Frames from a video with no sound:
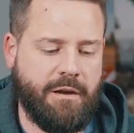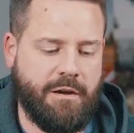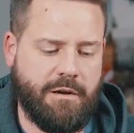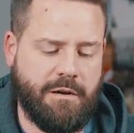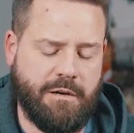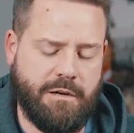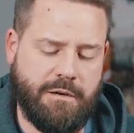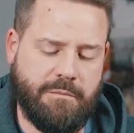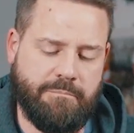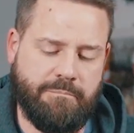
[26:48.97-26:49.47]

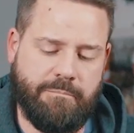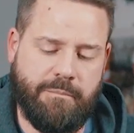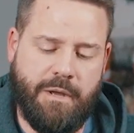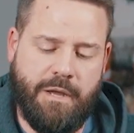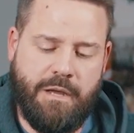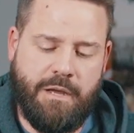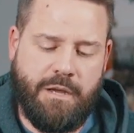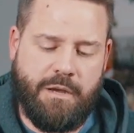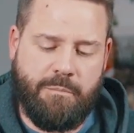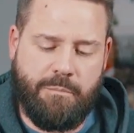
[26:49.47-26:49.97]

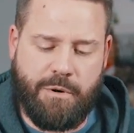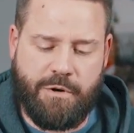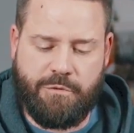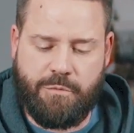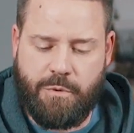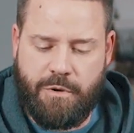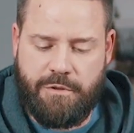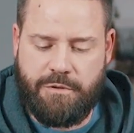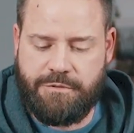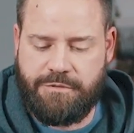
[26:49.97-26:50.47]
But it's
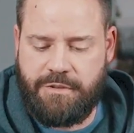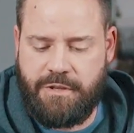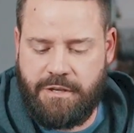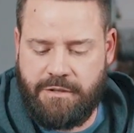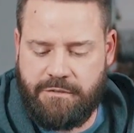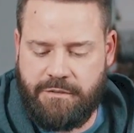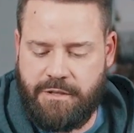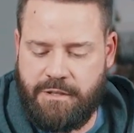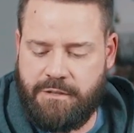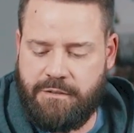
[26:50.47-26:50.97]
one of those
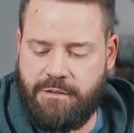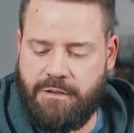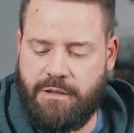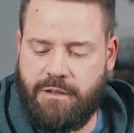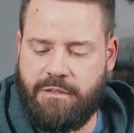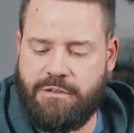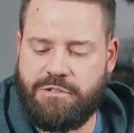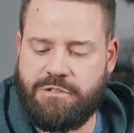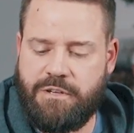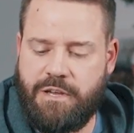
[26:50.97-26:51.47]
things that
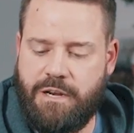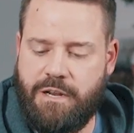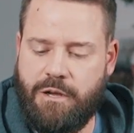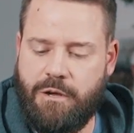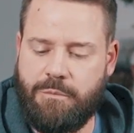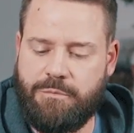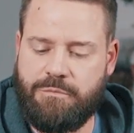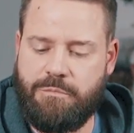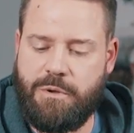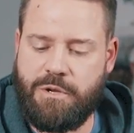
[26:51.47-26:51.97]
just kind of
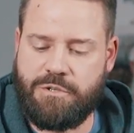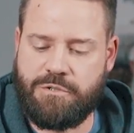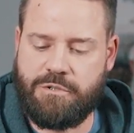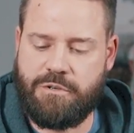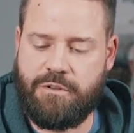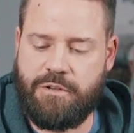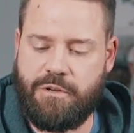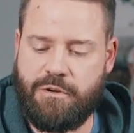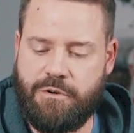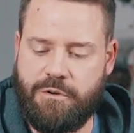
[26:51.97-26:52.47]
helps make
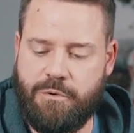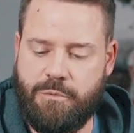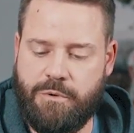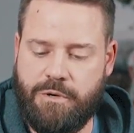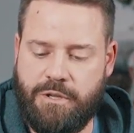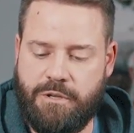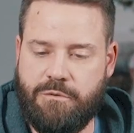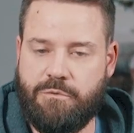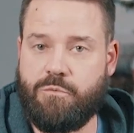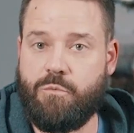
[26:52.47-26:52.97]
sure that you're doing
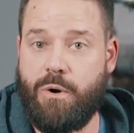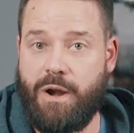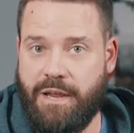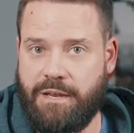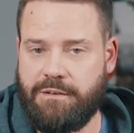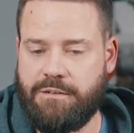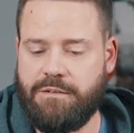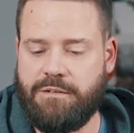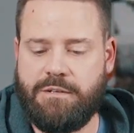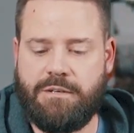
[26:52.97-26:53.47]
it
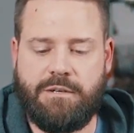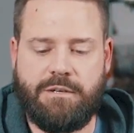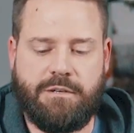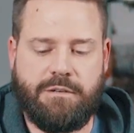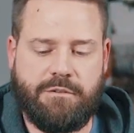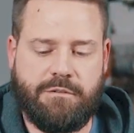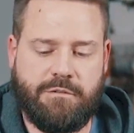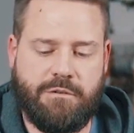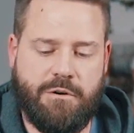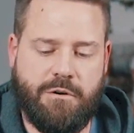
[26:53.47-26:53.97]
right.
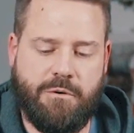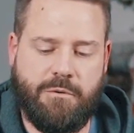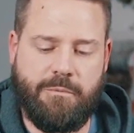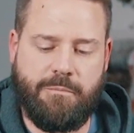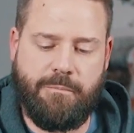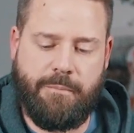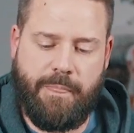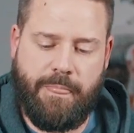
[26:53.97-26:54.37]
So